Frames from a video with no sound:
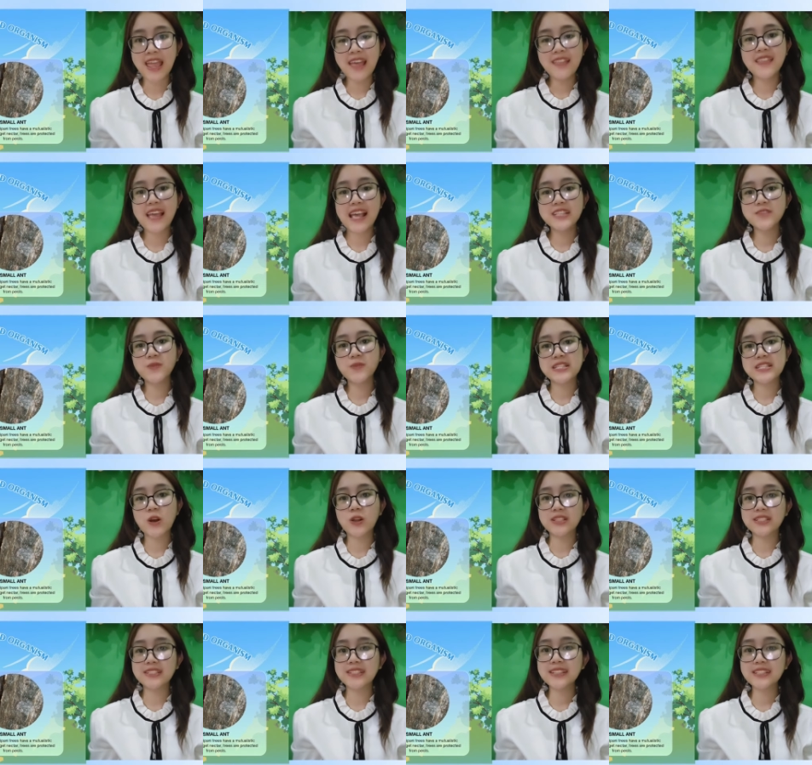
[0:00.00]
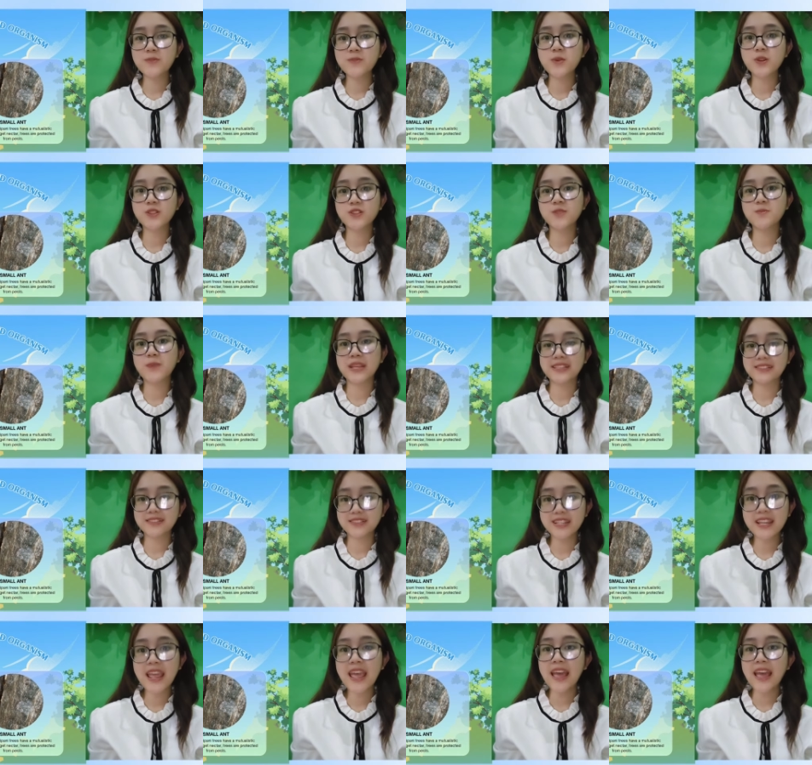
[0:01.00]
The ants feed on the nectar produced by the
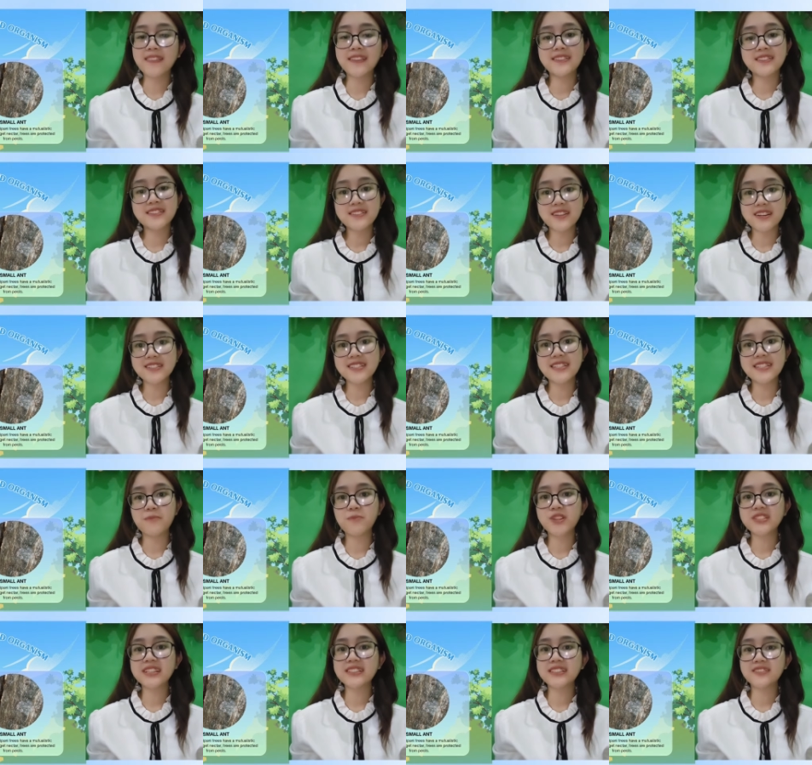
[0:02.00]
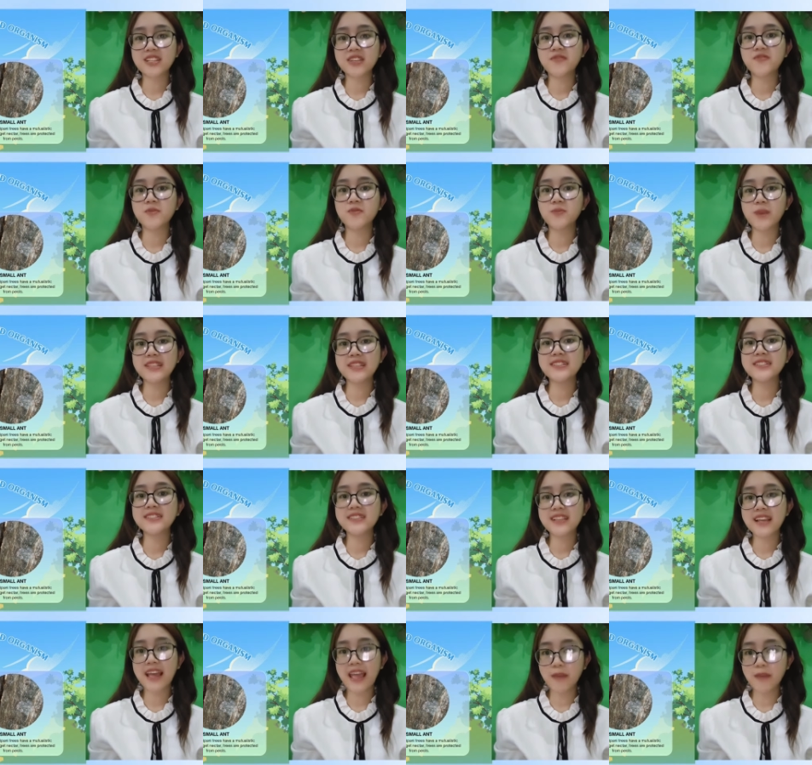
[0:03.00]
tree, and in return, they protect the tree from pests
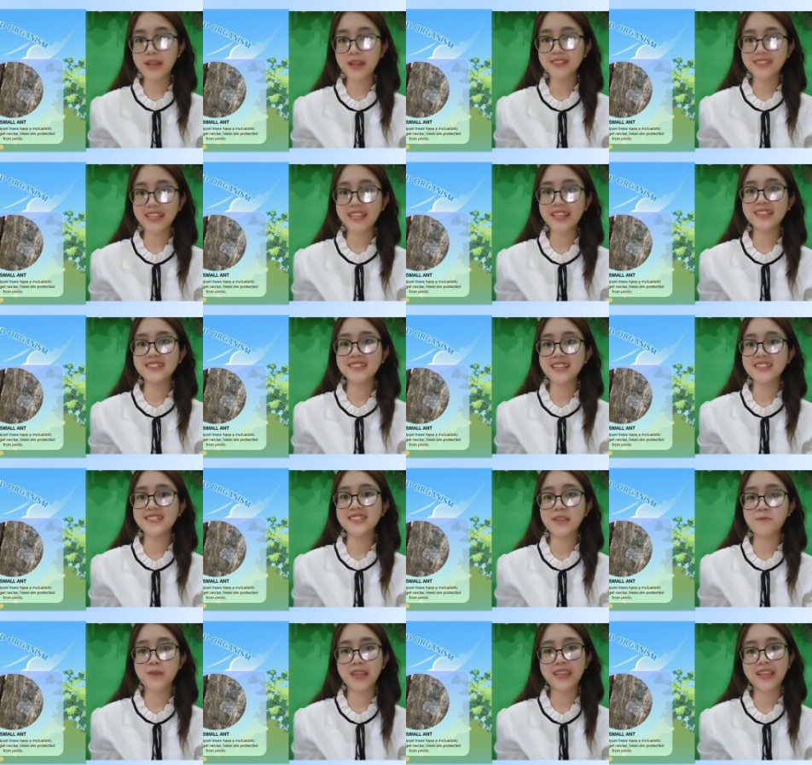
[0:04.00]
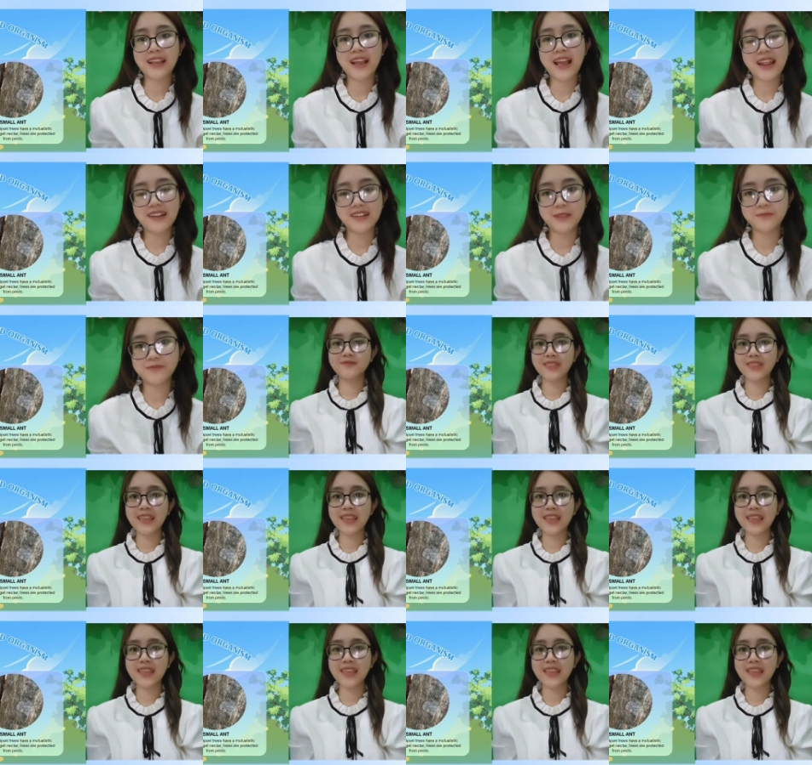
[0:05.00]
by attacking insects that might harm them.